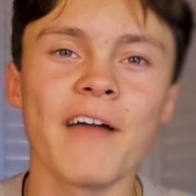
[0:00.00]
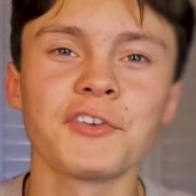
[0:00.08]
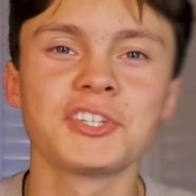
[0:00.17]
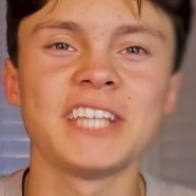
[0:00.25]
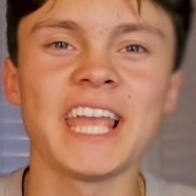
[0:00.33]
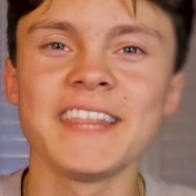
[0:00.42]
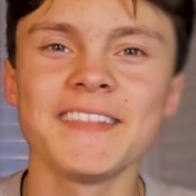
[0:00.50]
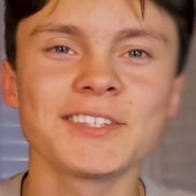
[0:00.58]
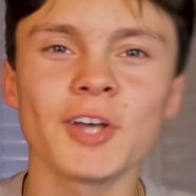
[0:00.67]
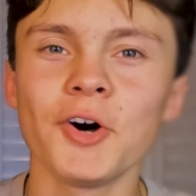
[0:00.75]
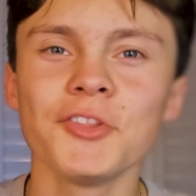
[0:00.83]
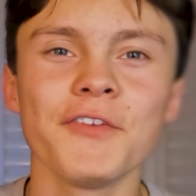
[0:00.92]
After saying
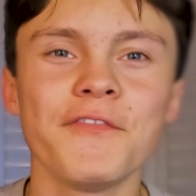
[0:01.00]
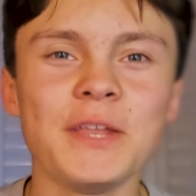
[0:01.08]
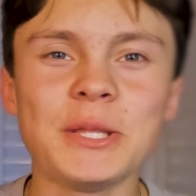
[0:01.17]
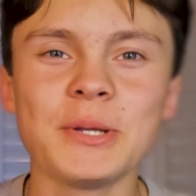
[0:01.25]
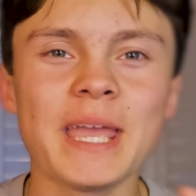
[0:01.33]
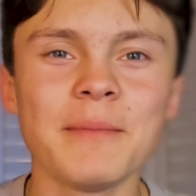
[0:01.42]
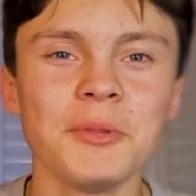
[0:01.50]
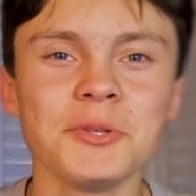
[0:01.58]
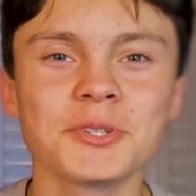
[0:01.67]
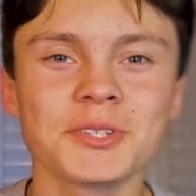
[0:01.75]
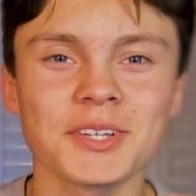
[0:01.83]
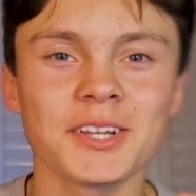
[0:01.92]
this, all the video game
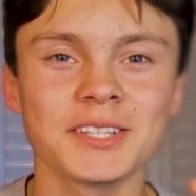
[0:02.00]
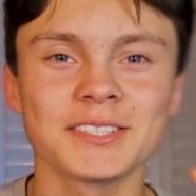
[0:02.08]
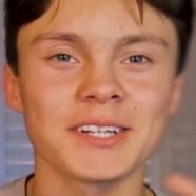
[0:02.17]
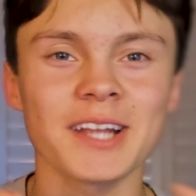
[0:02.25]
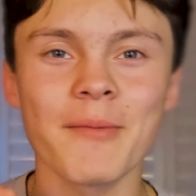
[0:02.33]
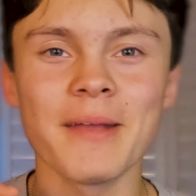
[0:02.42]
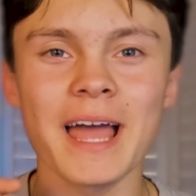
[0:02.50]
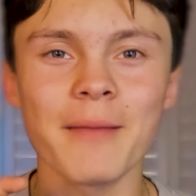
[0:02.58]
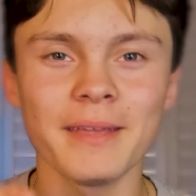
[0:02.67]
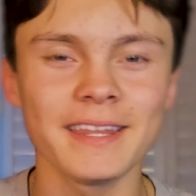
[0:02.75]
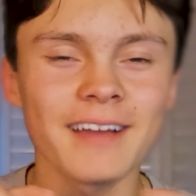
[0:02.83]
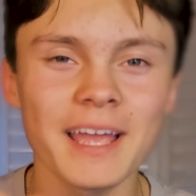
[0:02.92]
losers are gonna start coming at
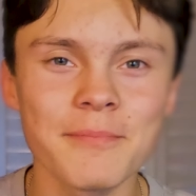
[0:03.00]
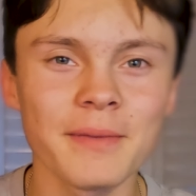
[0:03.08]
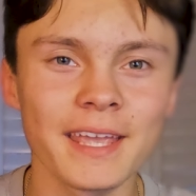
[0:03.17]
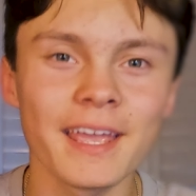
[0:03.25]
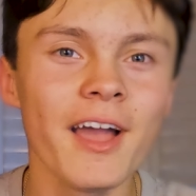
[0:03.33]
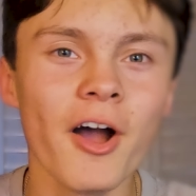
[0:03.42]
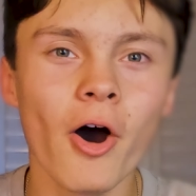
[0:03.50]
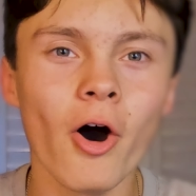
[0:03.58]
me typing